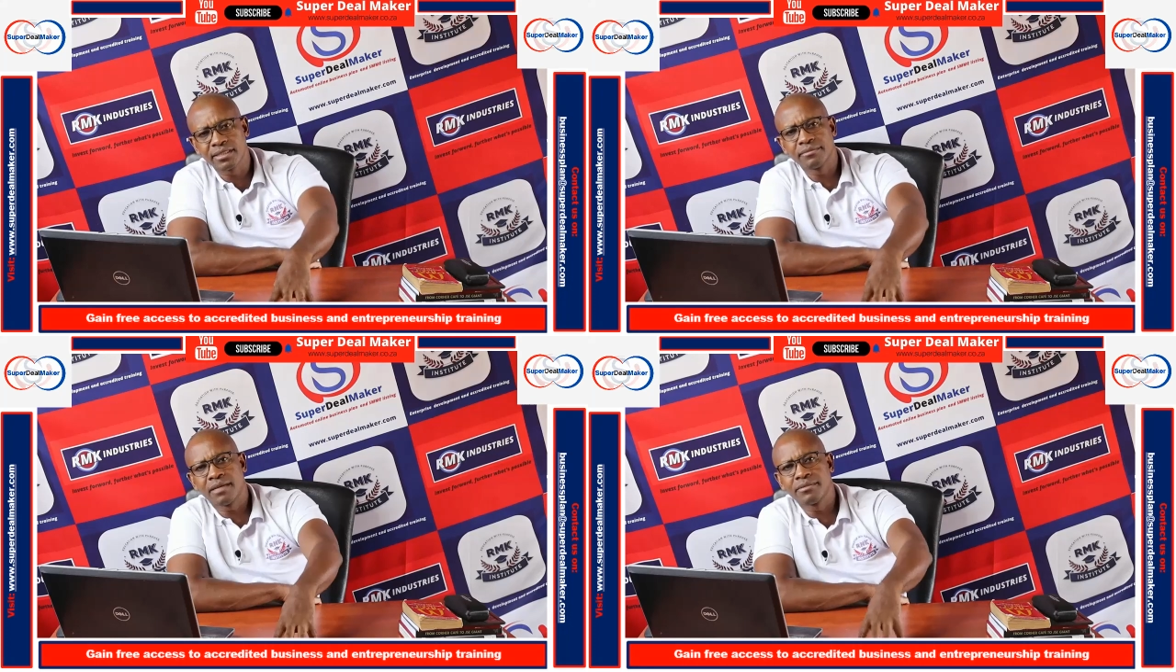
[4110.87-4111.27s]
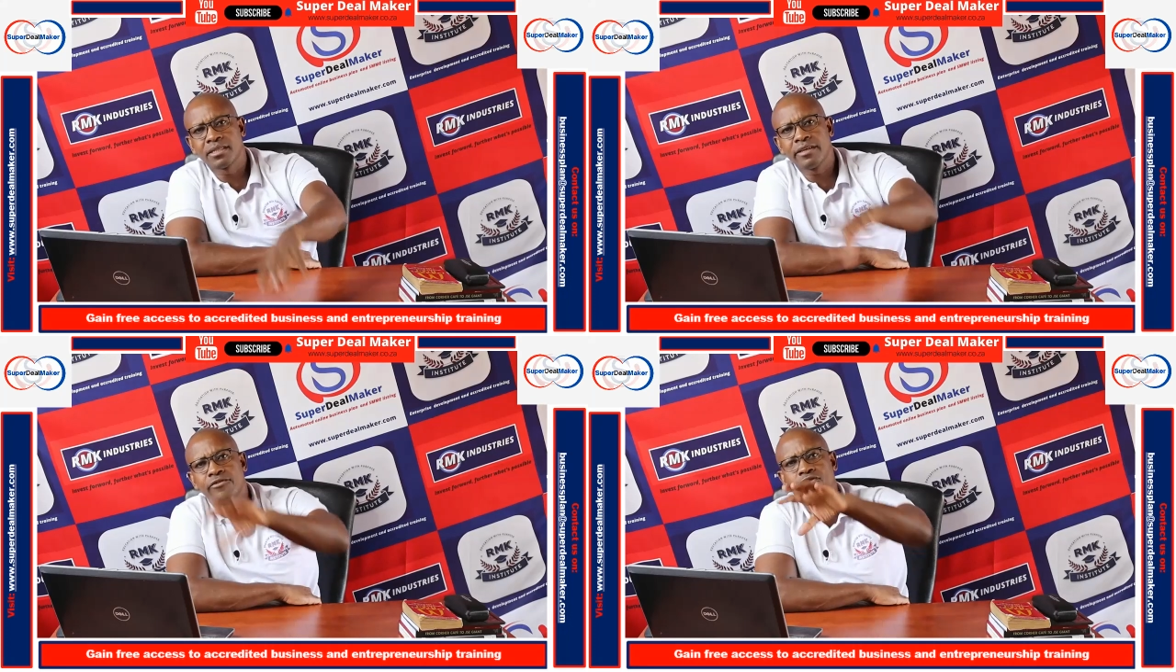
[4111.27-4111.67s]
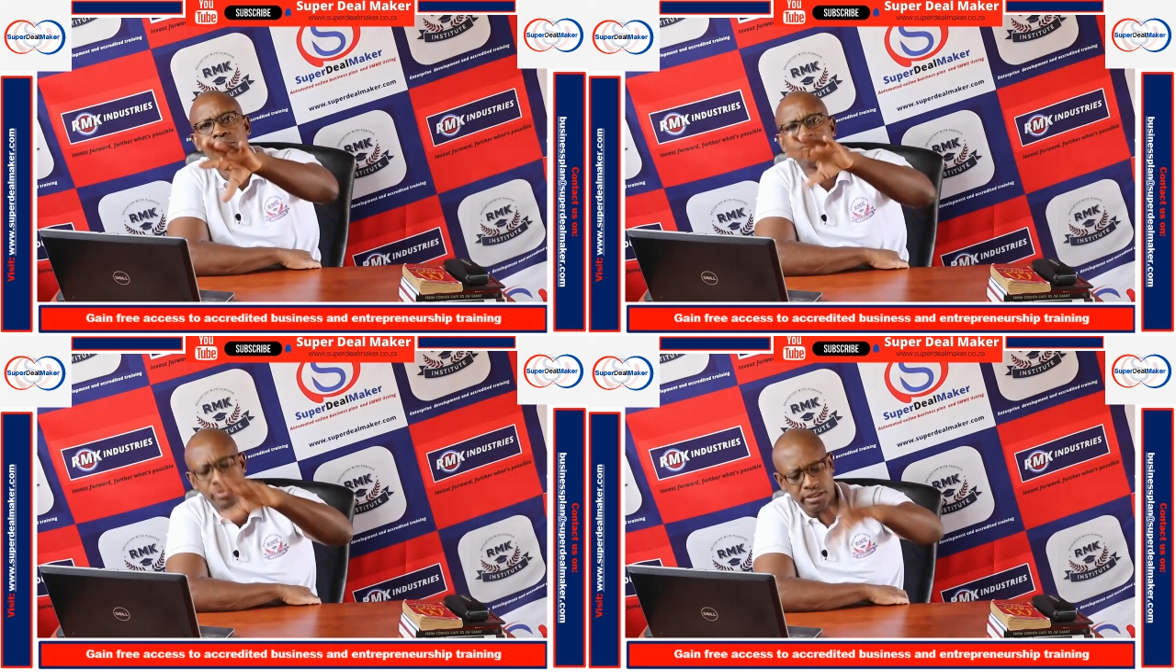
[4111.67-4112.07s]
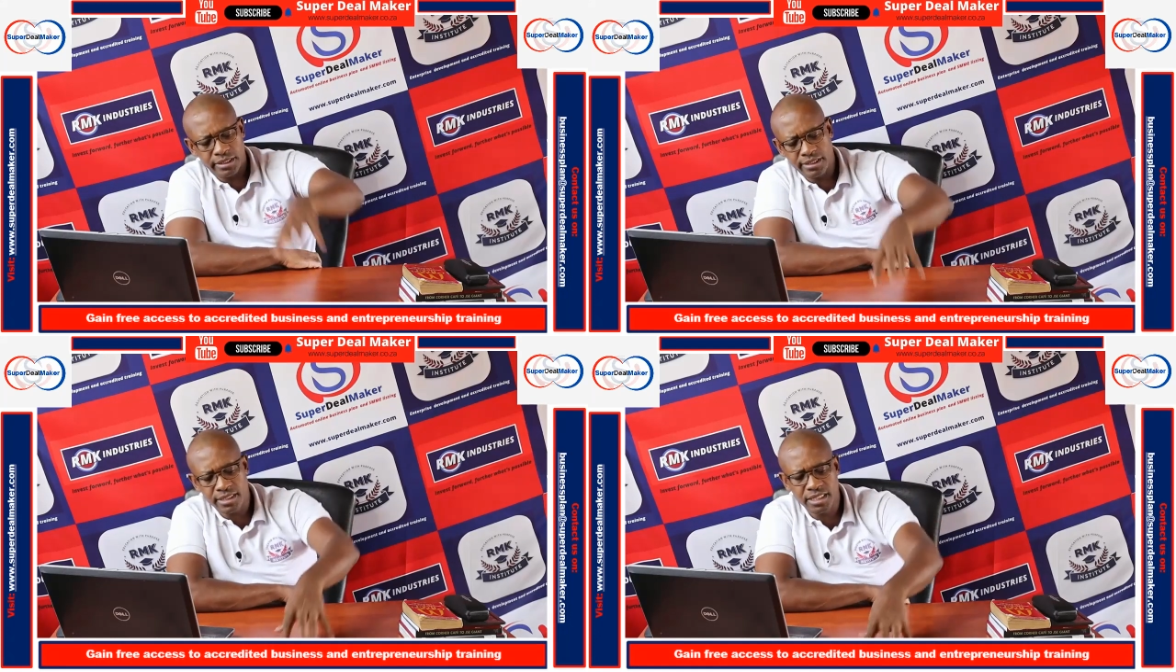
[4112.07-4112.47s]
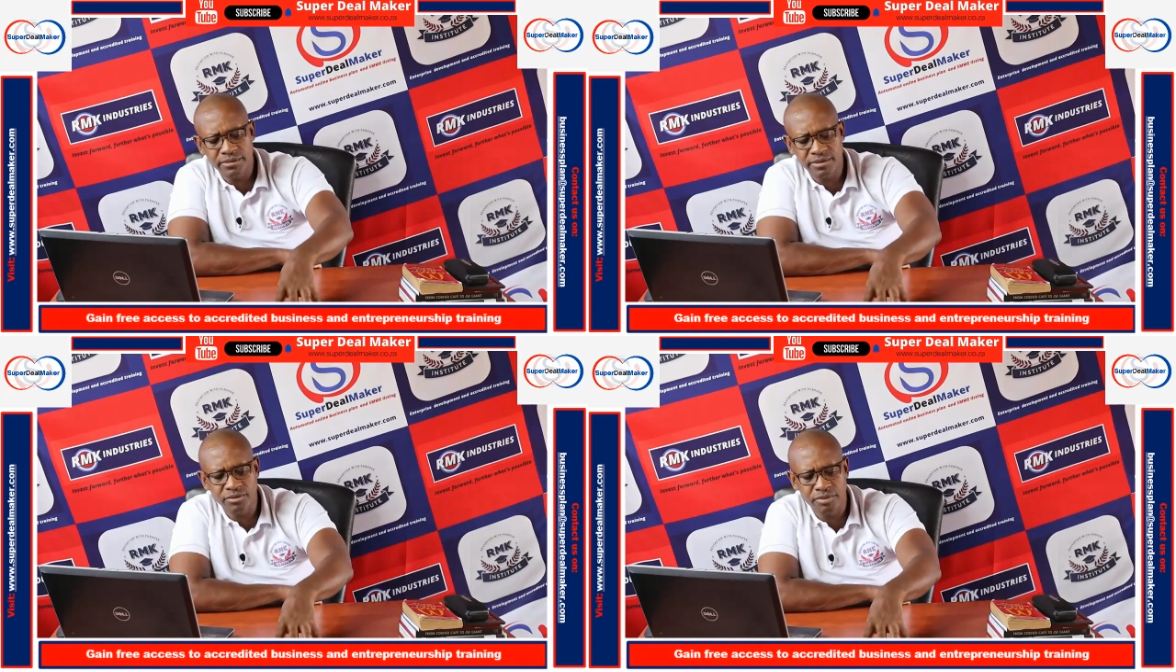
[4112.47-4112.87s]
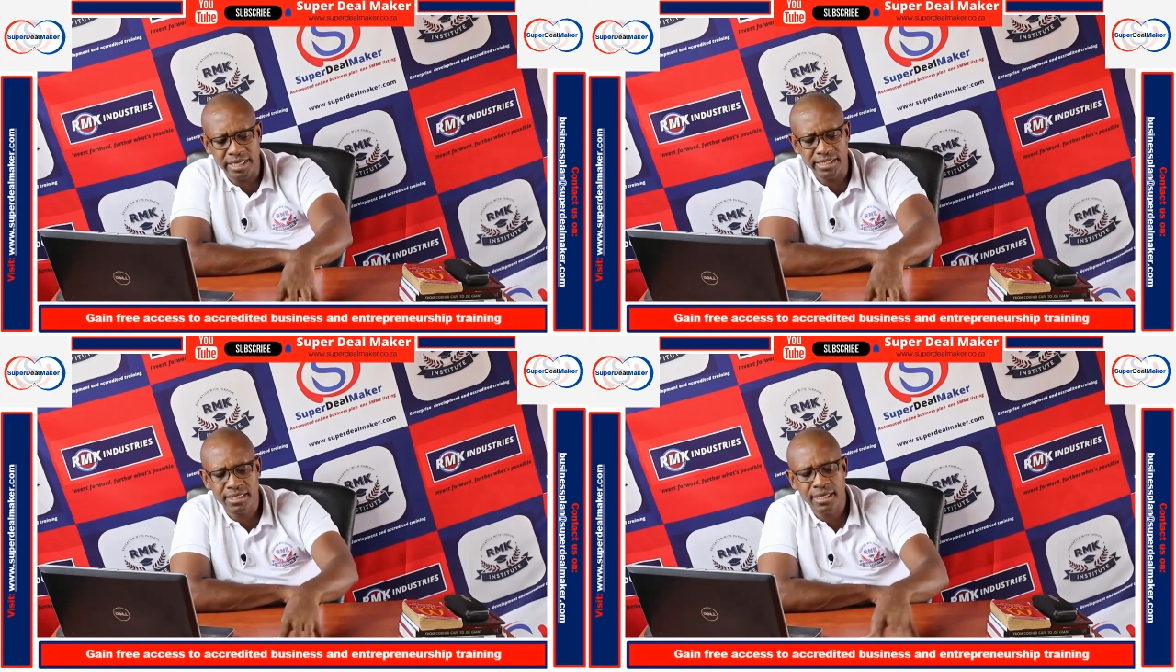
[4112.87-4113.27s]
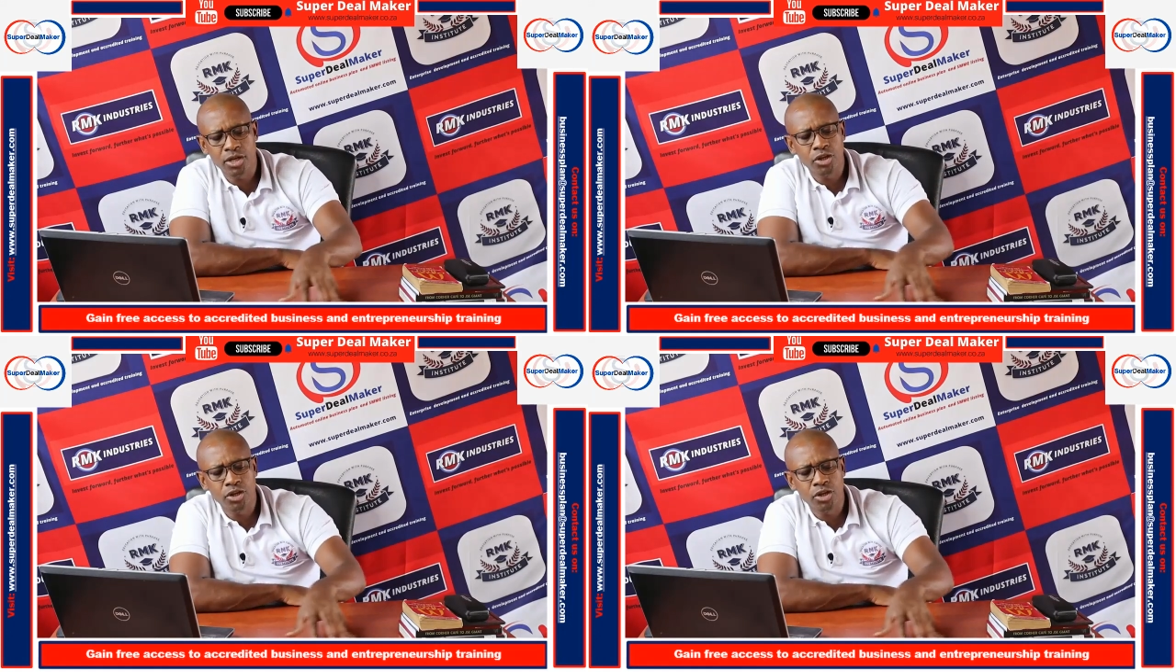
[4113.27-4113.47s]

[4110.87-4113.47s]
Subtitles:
sometimes if you don't put the systems in place,